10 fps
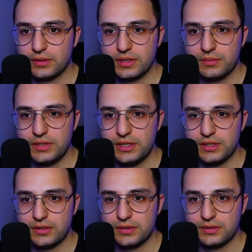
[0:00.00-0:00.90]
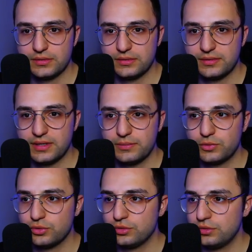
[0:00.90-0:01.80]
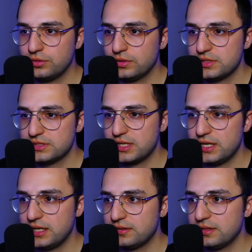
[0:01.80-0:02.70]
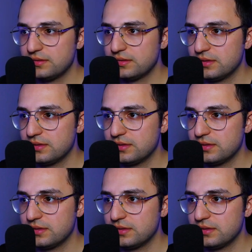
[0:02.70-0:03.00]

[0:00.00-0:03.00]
Come here, trim tool, select it,